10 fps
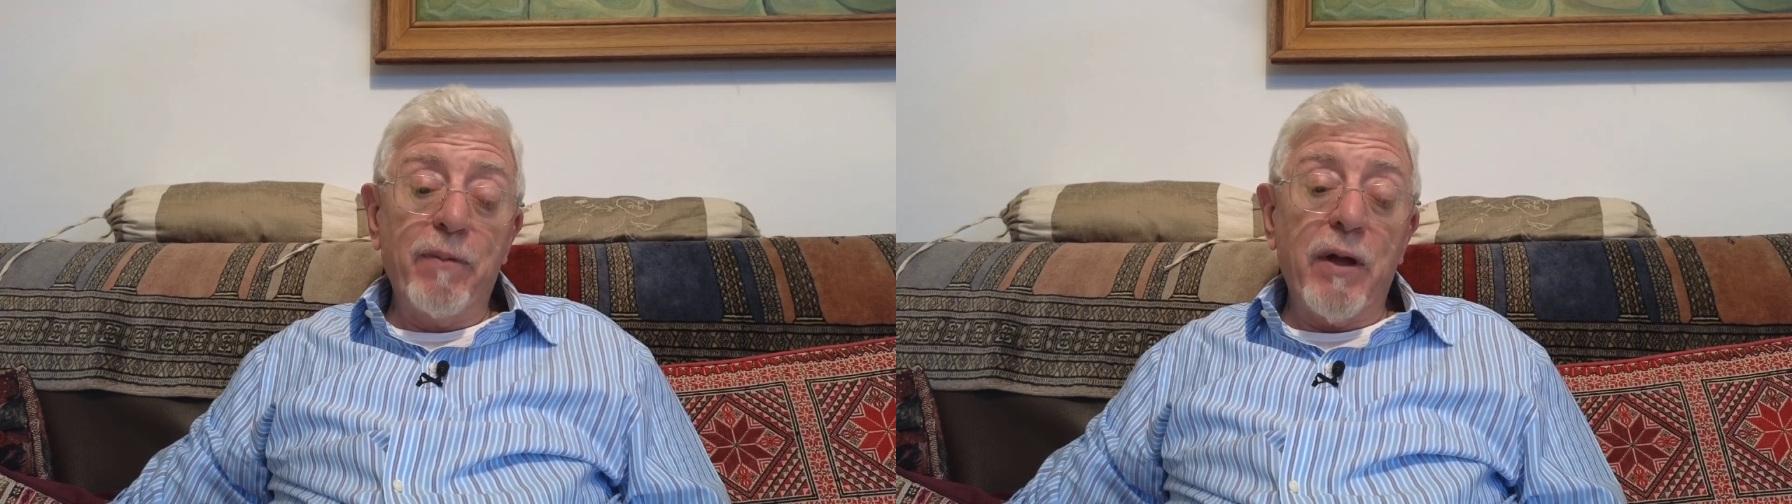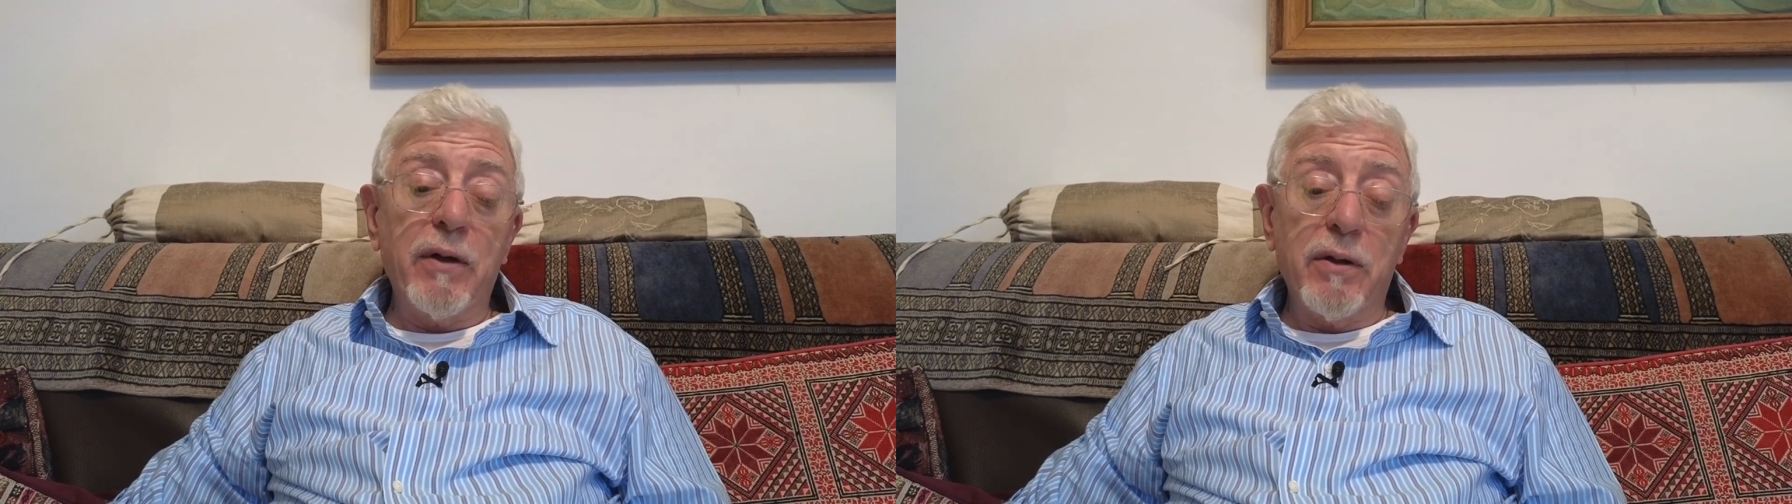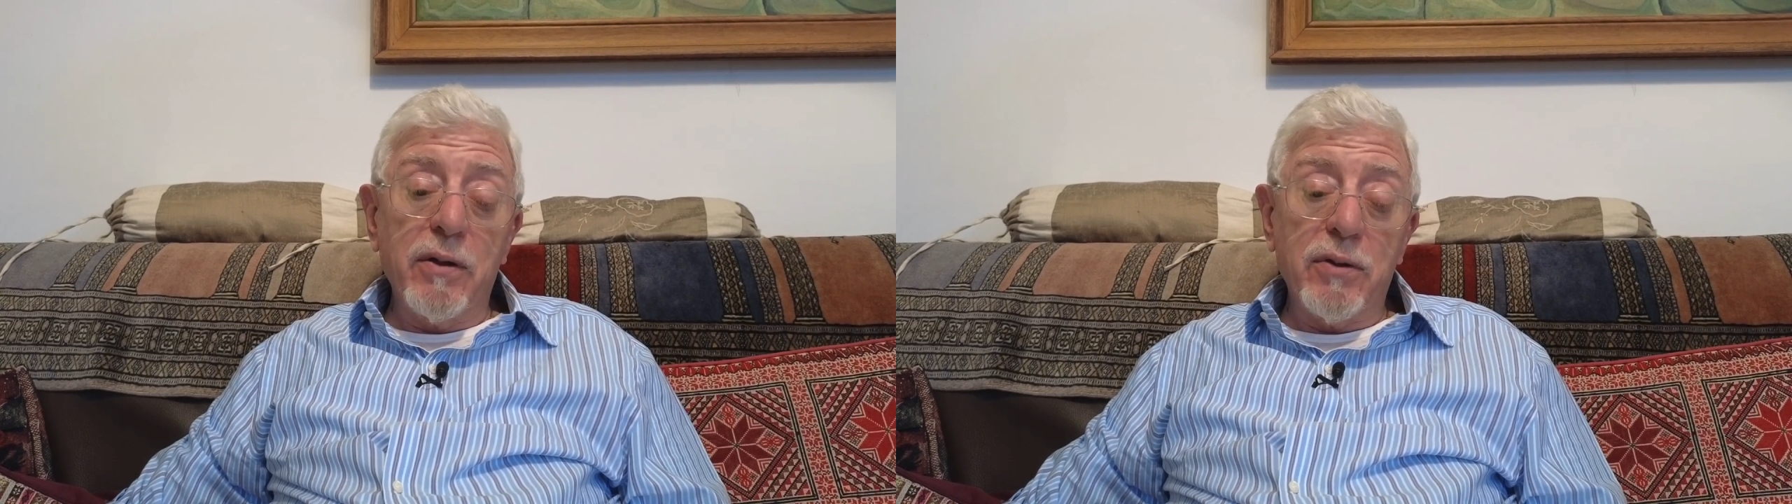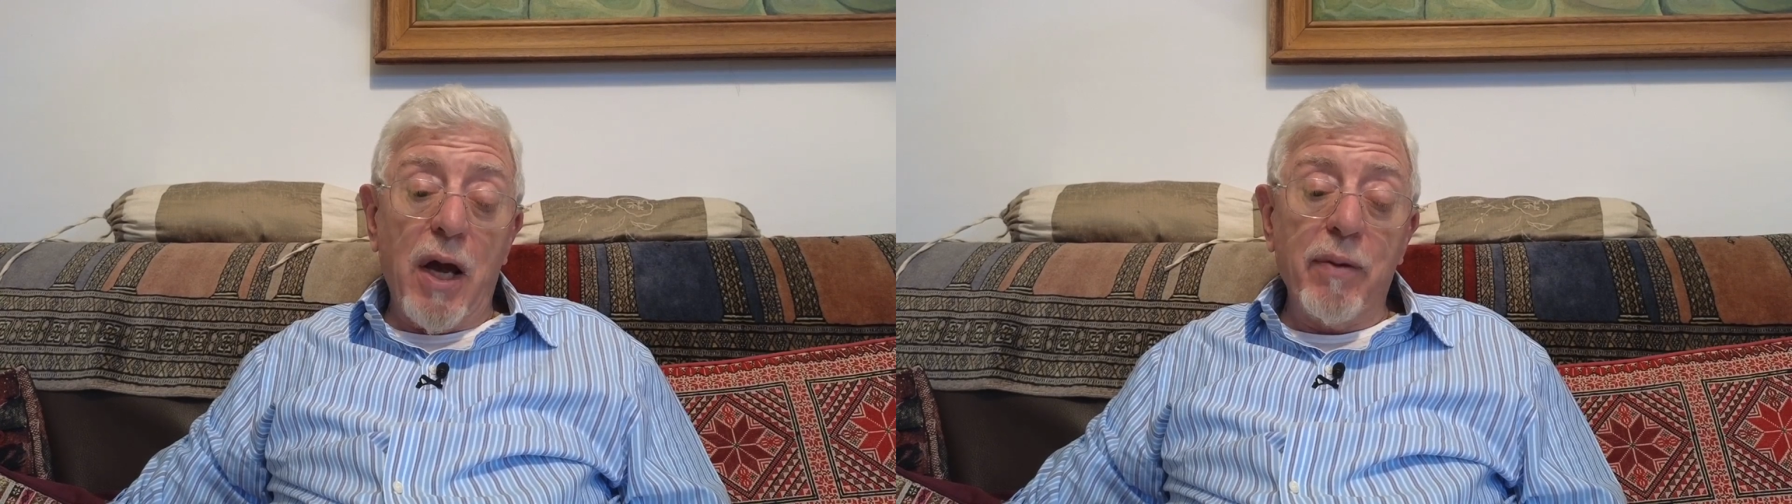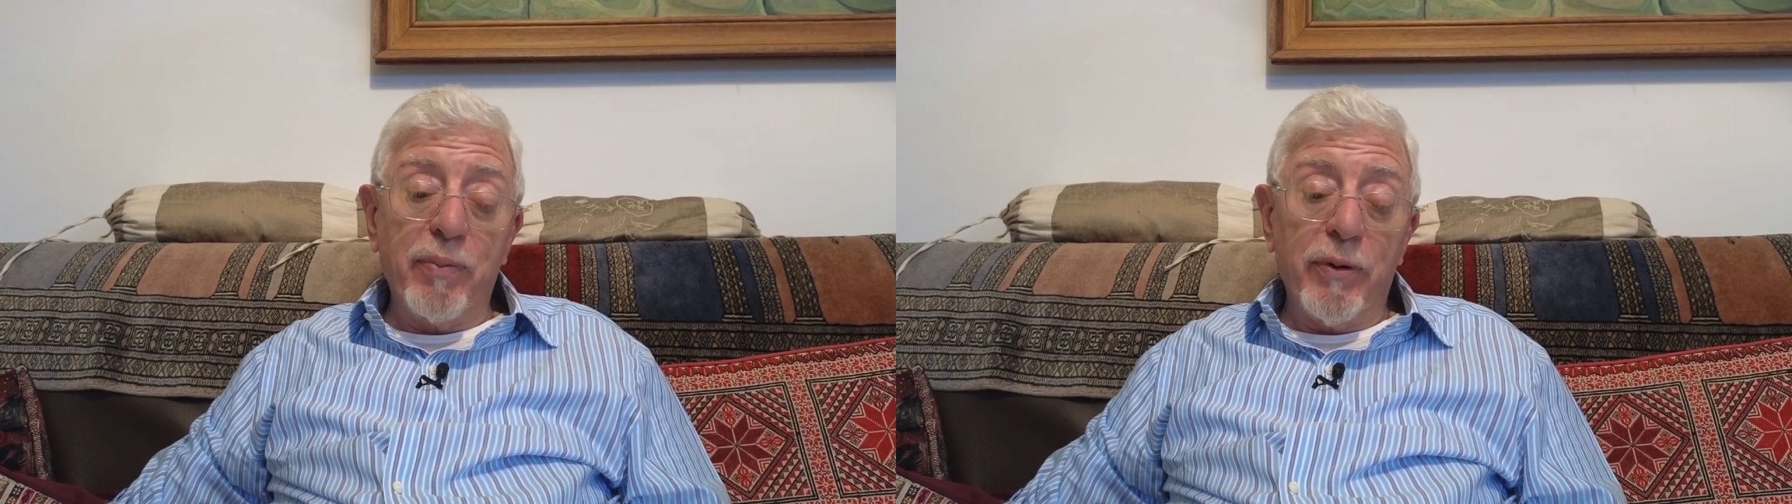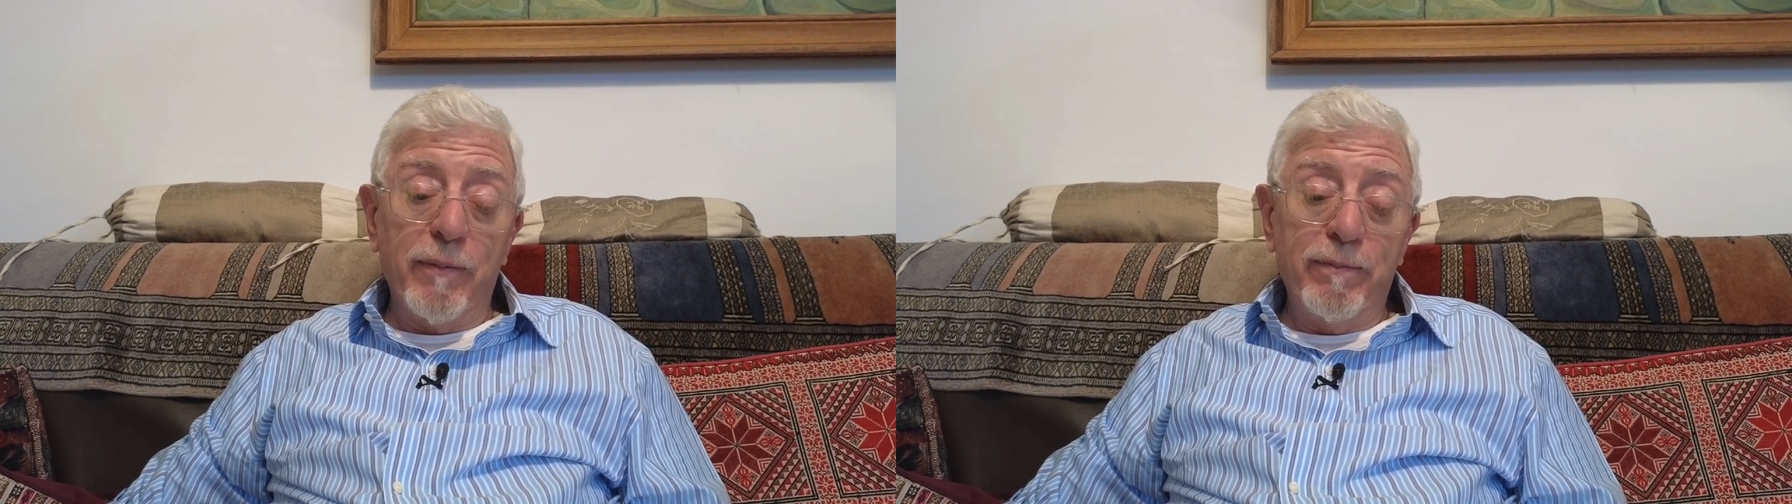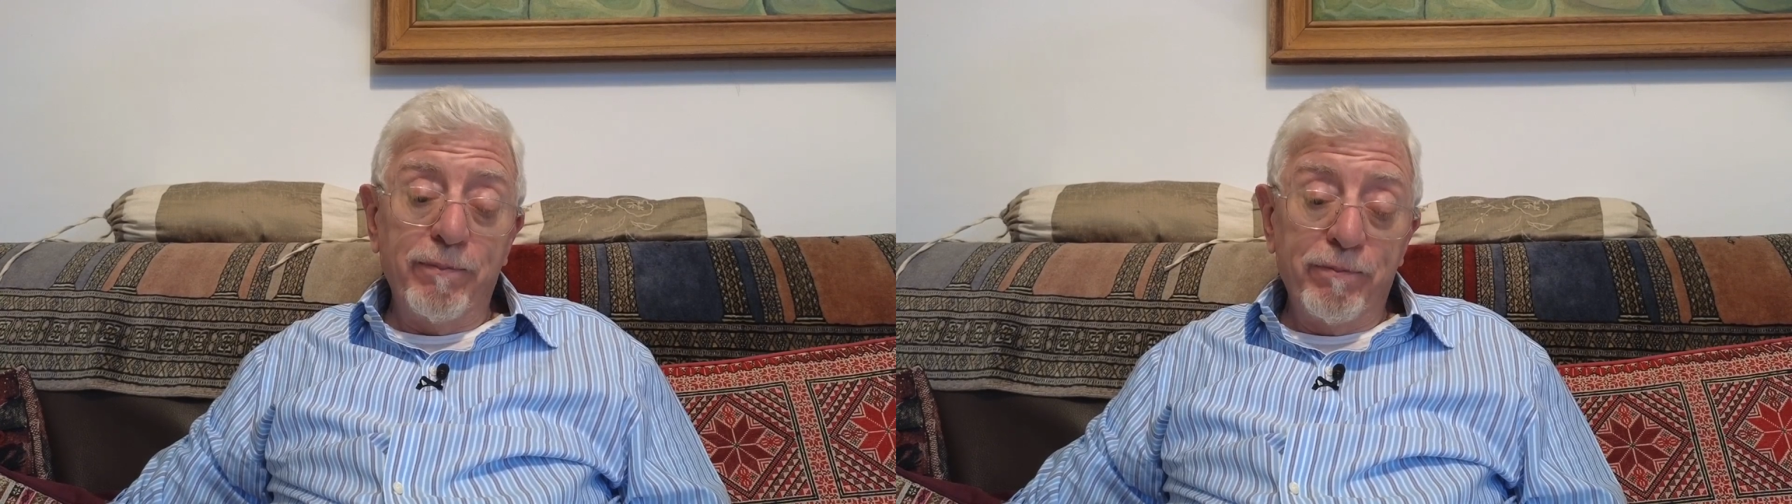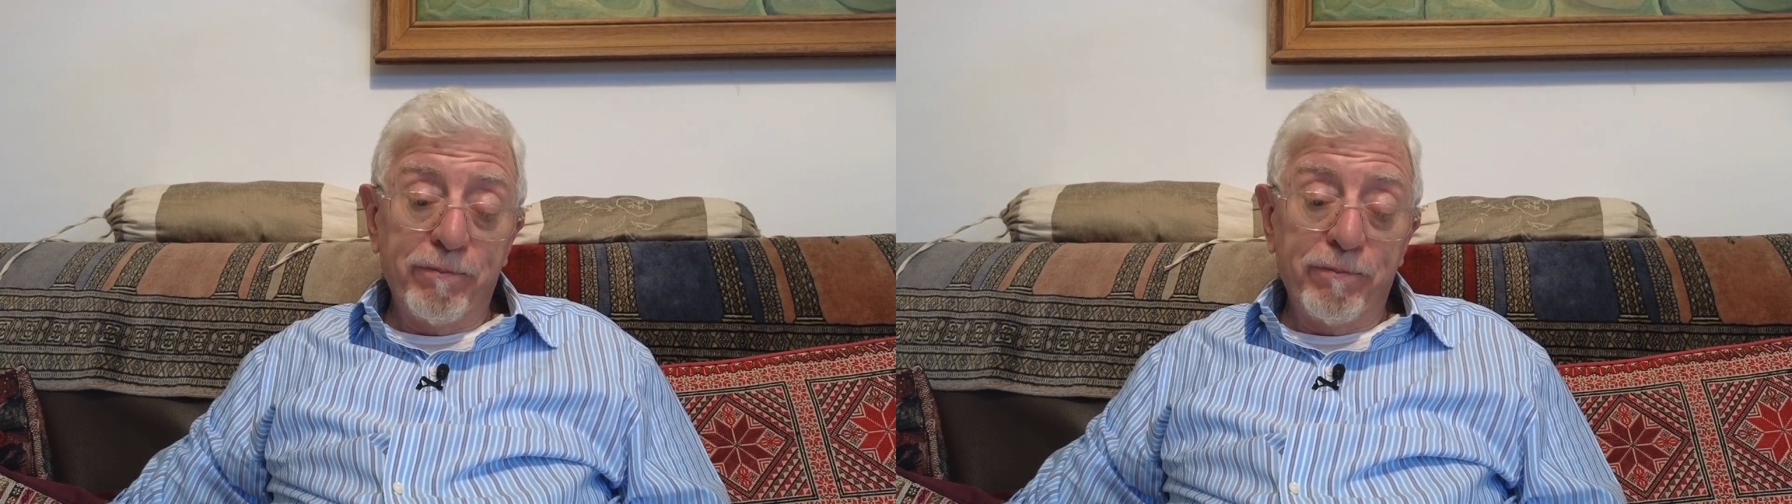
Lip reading: and a disciple.